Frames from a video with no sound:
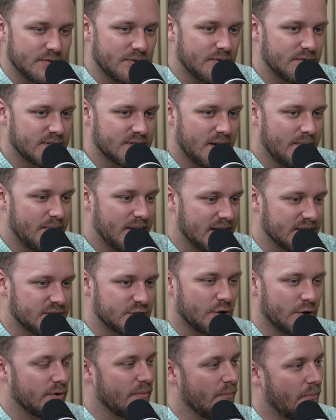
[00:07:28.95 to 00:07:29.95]
there's going to be a
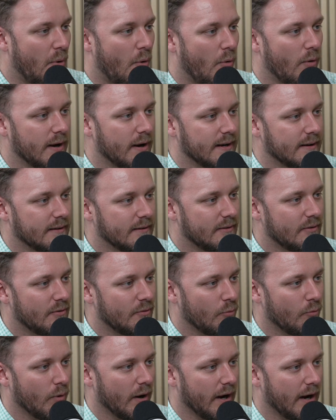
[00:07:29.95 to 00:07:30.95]
certain point
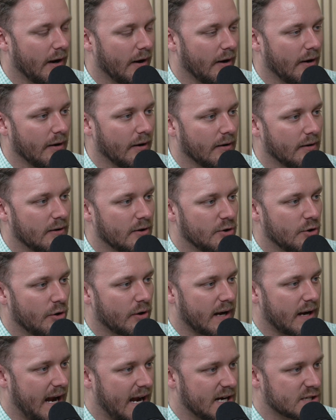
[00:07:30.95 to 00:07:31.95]
where your
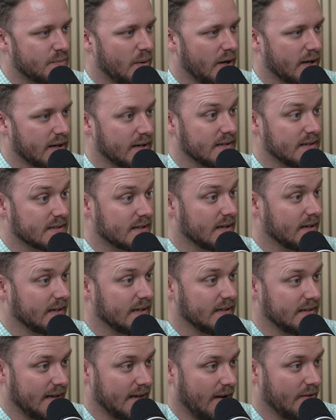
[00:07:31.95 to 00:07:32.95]
cash bucket is going to
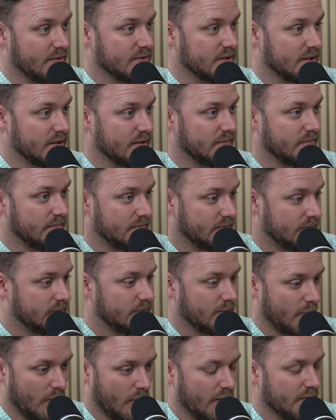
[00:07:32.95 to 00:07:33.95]
get down to
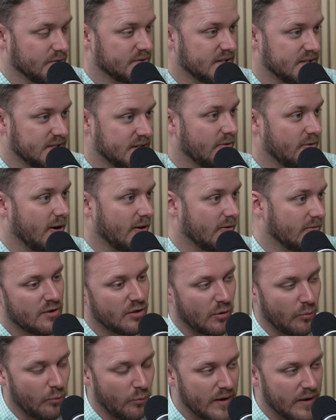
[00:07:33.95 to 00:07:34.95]
close to zero.
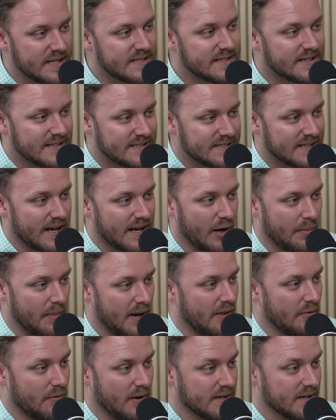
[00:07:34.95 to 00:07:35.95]
The reason it's there,
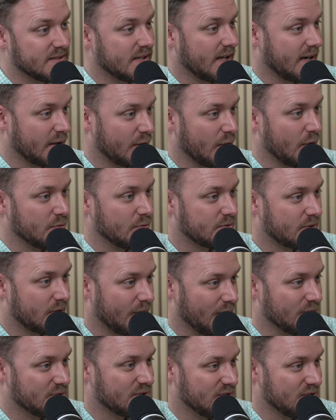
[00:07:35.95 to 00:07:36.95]
by the way, is that it goes
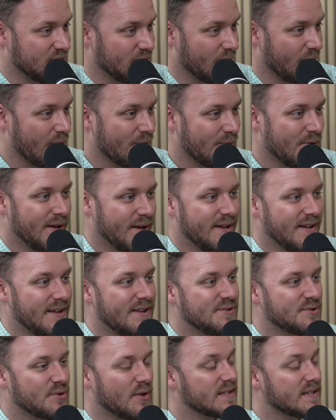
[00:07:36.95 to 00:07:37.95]
close to zero.
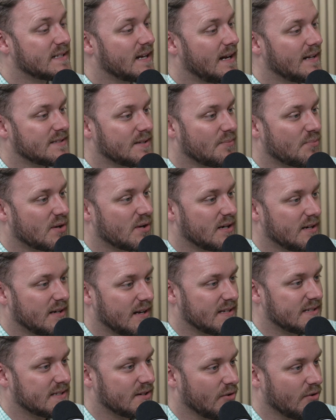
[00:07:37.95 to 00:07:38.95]
So that's not something to
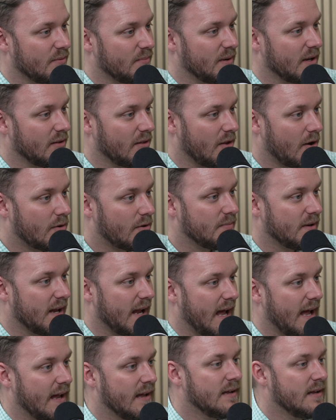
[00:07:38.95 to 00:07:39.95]
necessarily be alarmed
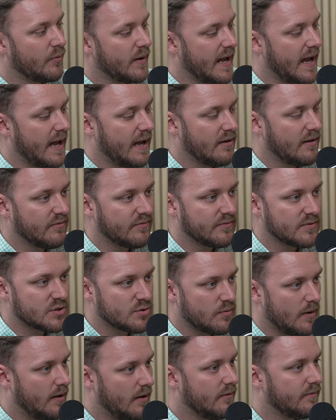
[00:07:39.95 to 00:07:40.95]
at. If we have
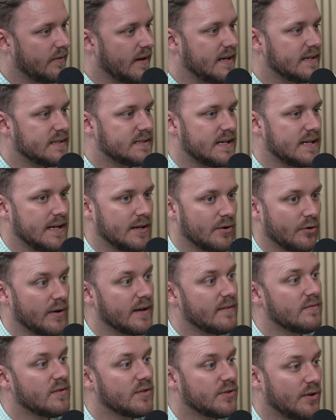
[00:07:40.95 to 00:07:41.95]
12, 18, or
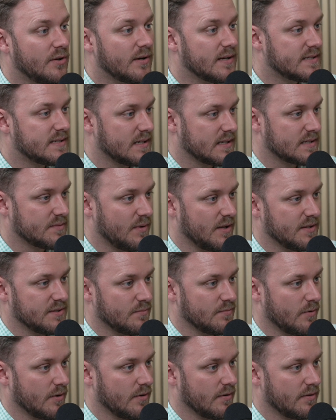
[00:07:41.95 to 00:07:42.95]
even 36 months
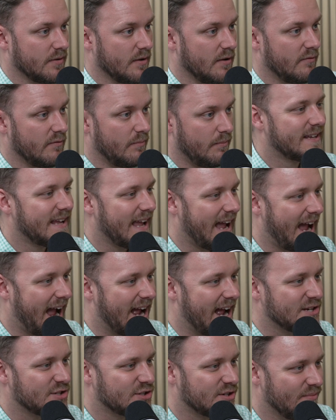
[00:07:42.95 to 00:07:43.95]
worth of
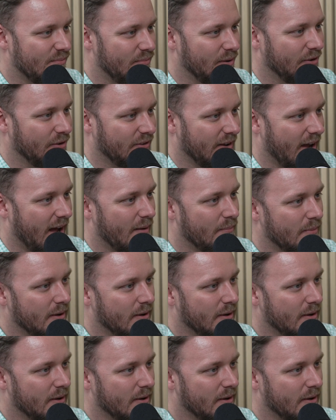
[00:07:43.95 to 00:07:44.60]
cash built up